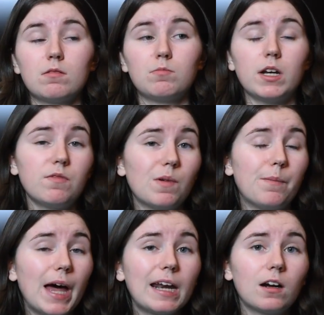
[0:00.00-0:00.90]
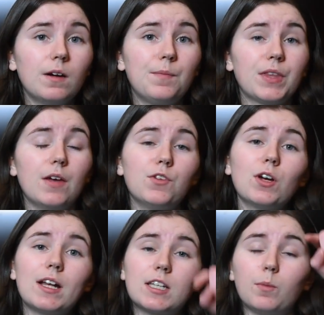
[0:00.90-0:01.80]
But even better, if you
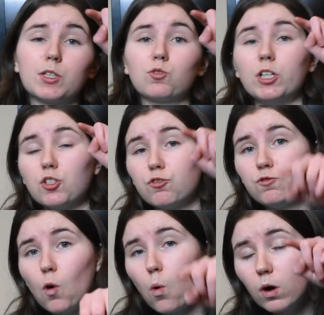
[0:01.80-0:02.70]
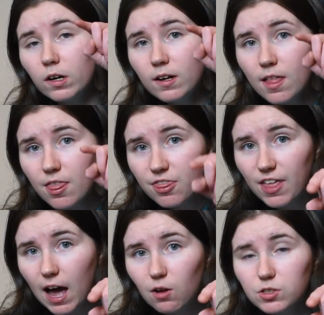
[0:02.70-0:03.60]
guys help us reach
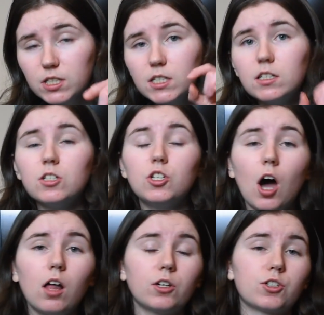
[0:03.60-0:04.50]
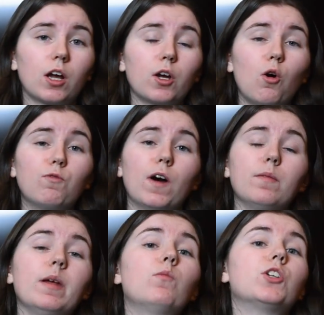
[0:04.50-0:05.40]
$4,000 on
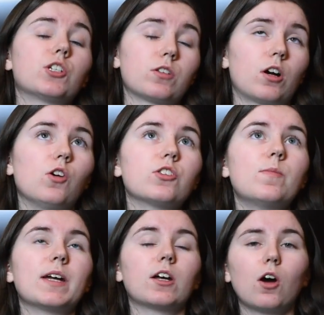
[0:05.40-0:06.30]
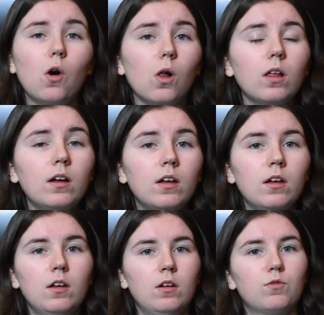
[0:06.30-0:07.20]
GoFundMe, which is our ultimate goal,
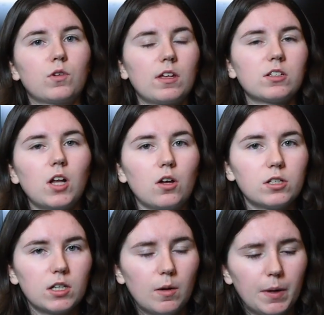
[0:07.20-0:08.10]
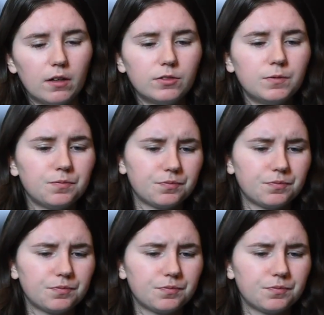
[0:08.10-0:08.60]
$4,000 above,